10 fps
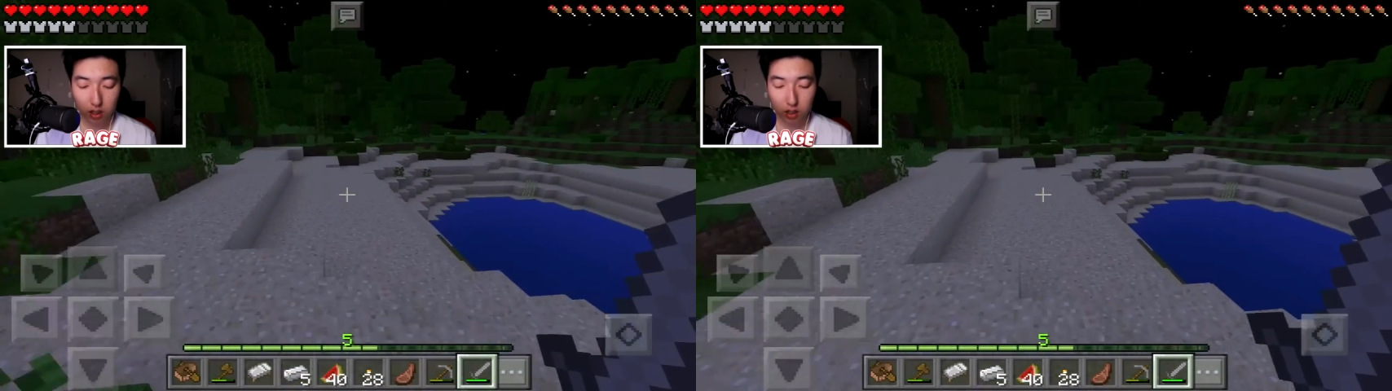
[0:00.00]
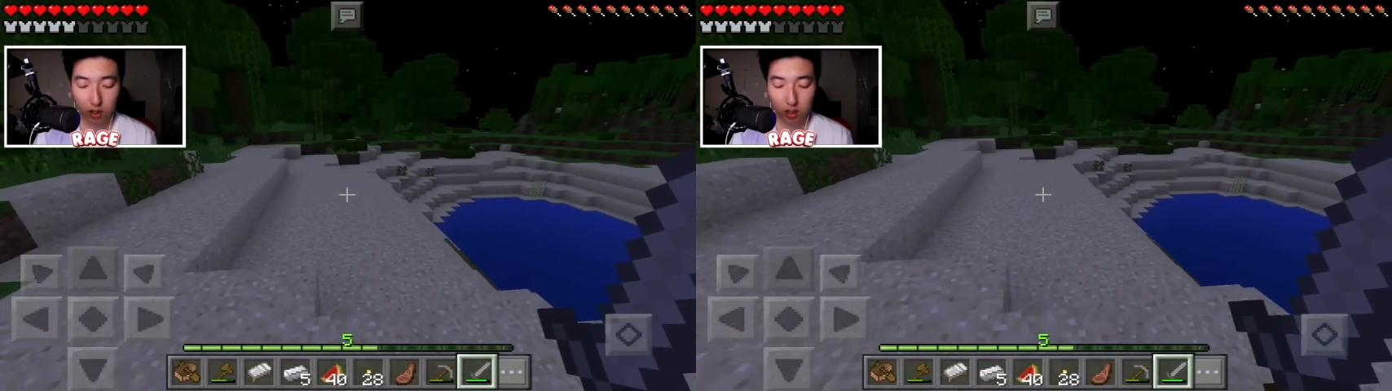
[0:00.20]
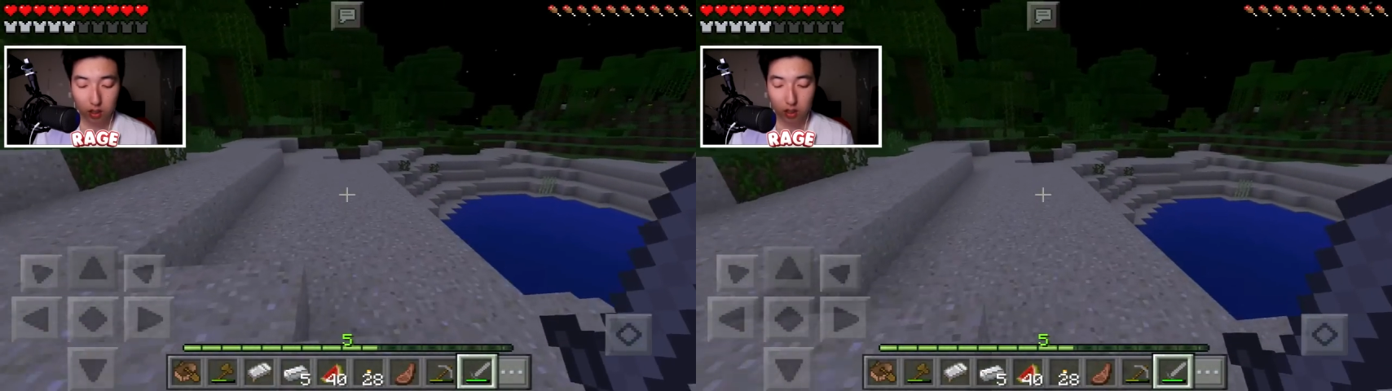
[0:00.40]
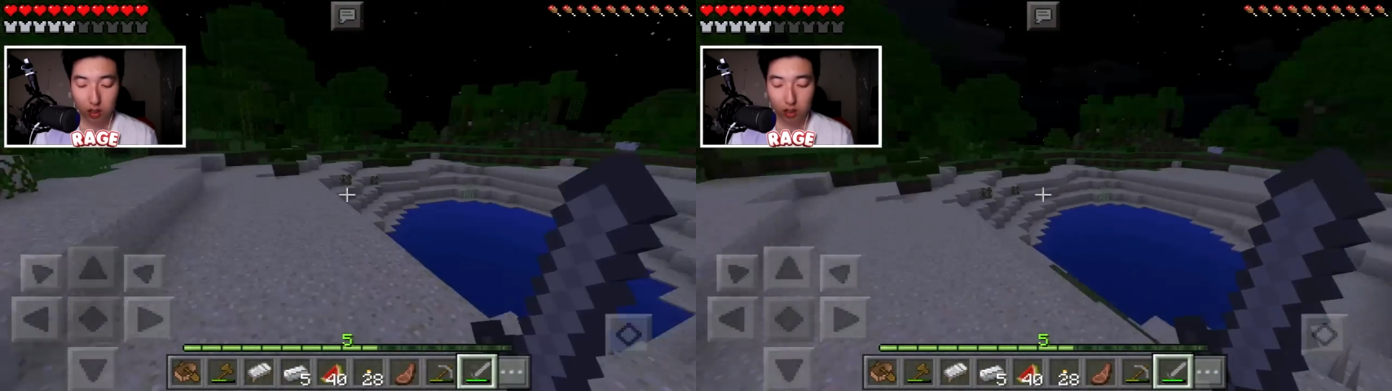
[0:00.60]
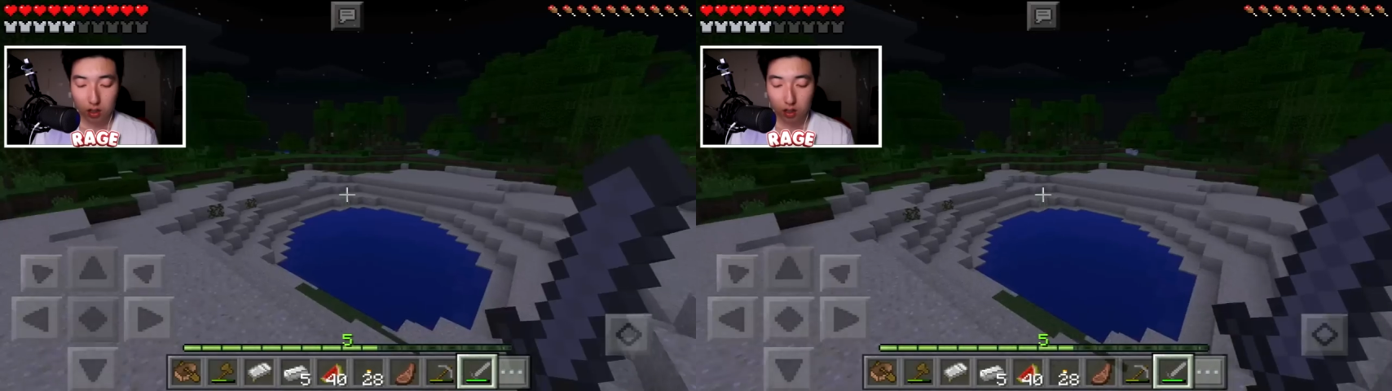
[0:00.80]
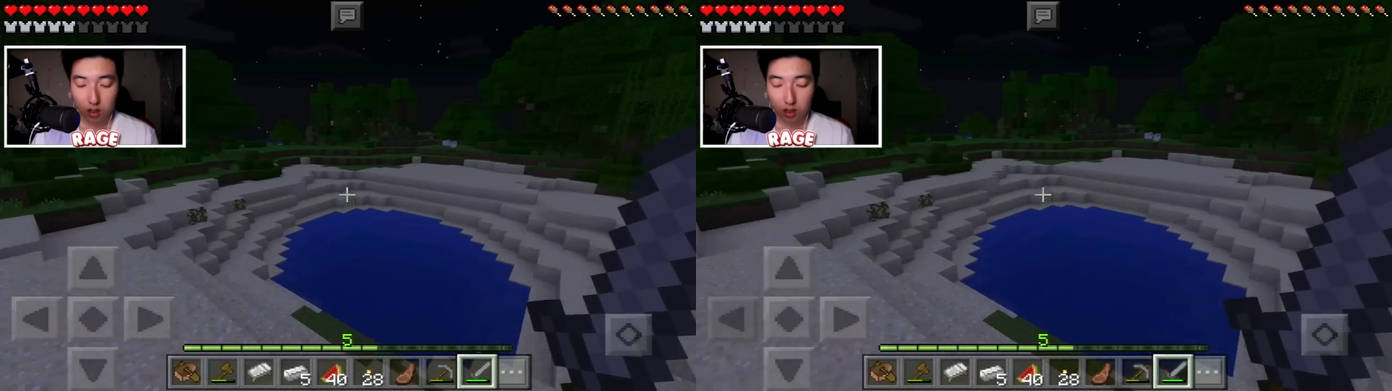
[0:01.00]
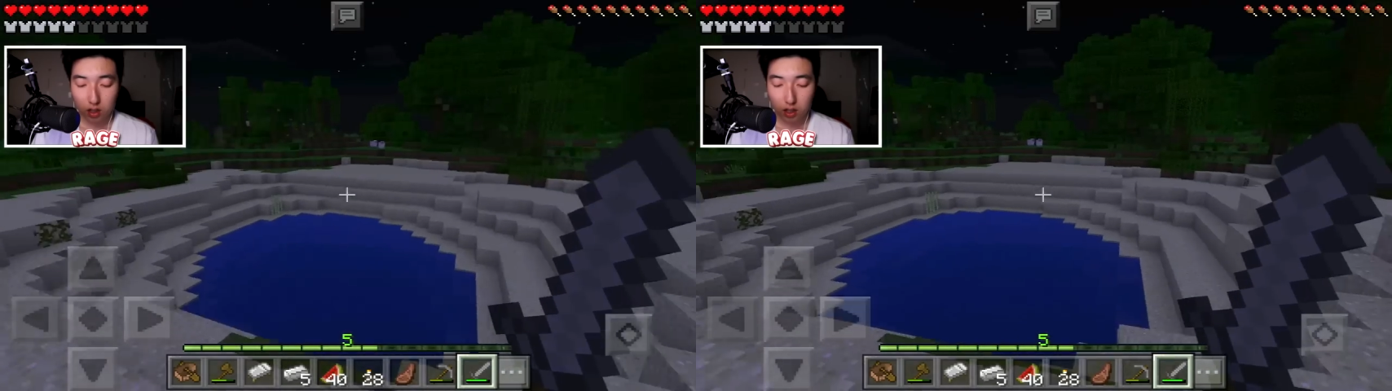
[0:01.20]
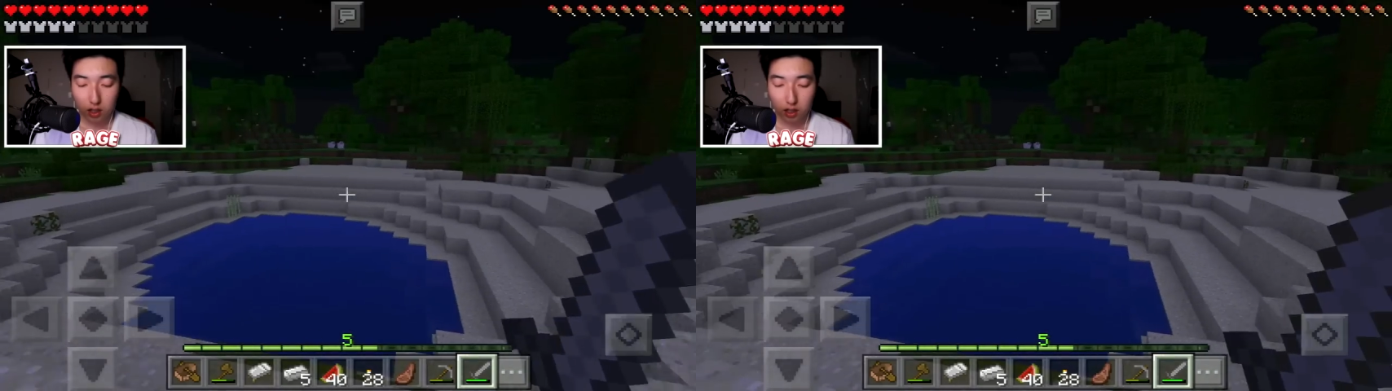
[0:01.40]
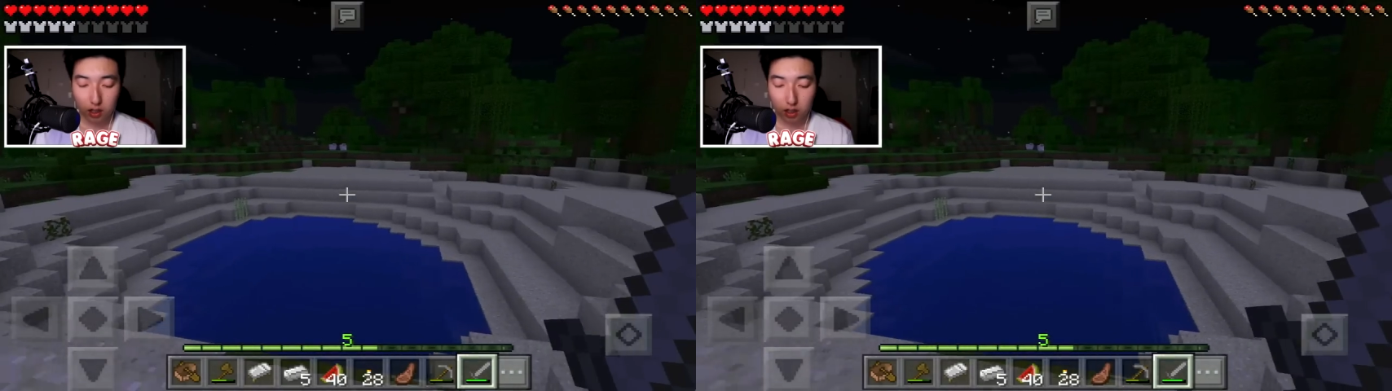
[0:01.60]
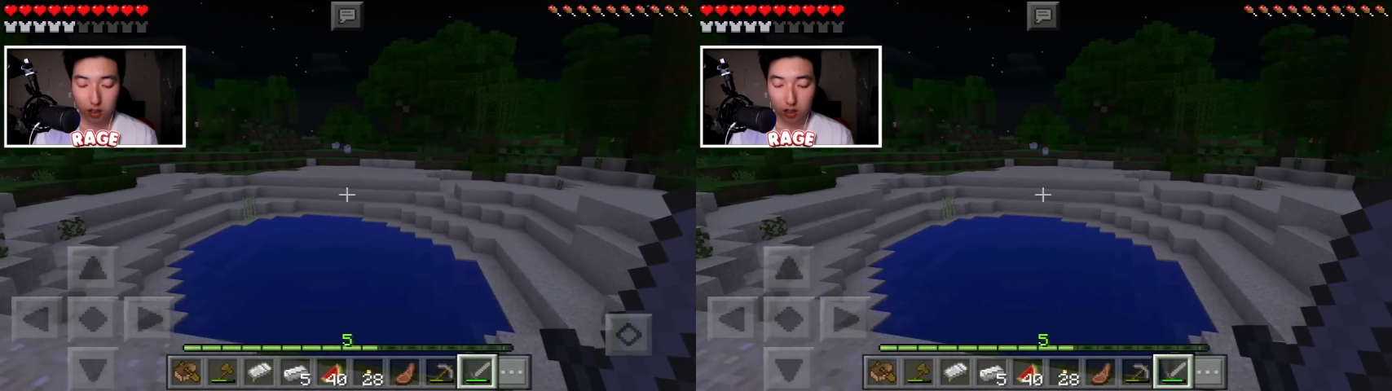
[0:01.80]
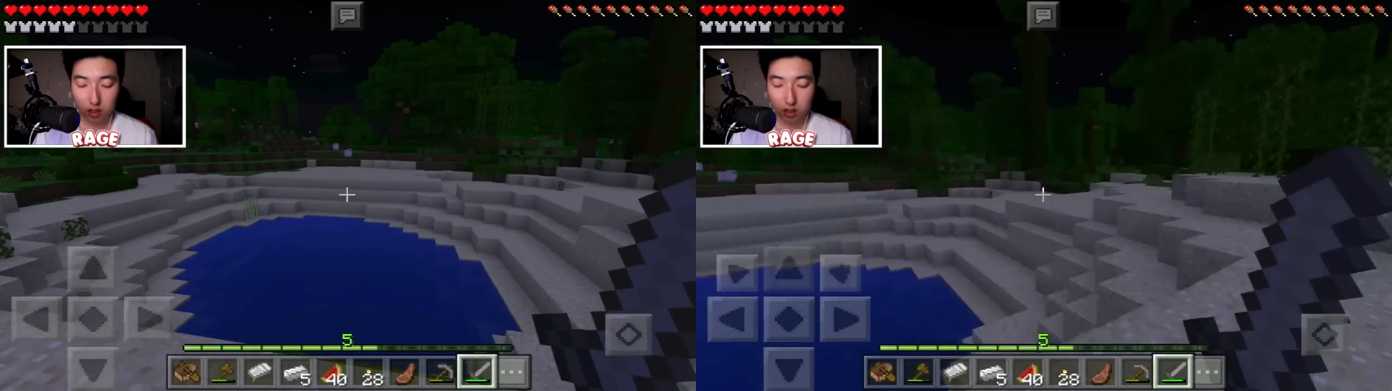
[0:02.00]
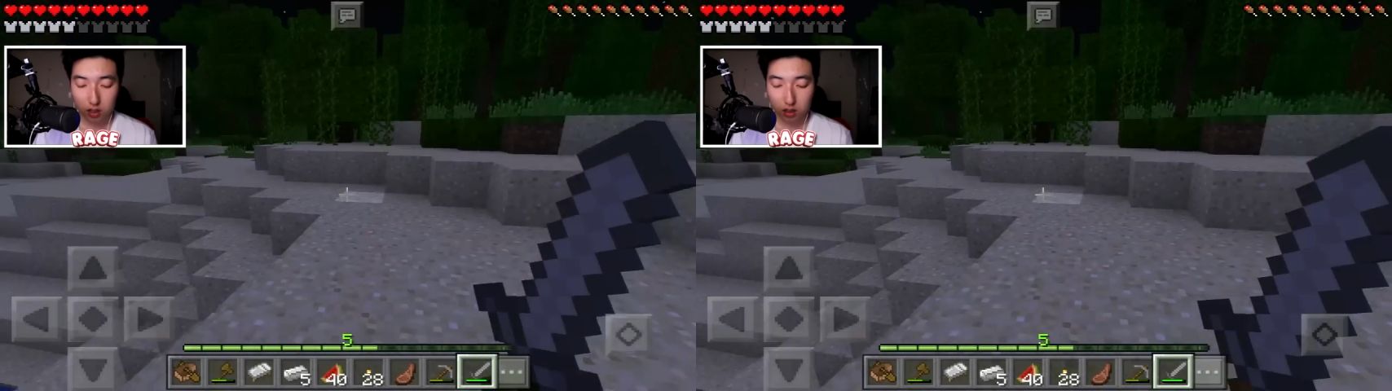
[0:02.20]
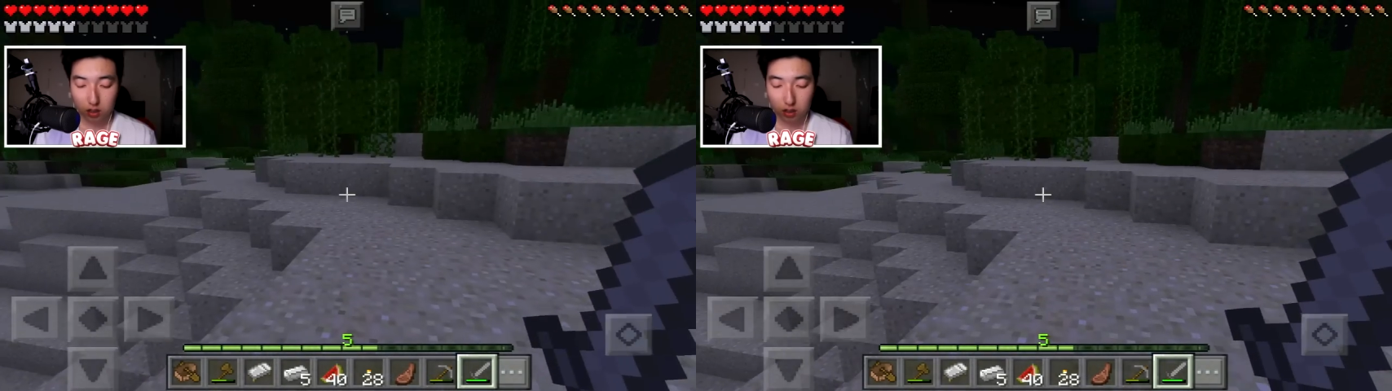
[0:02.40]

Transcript: Nothing is said.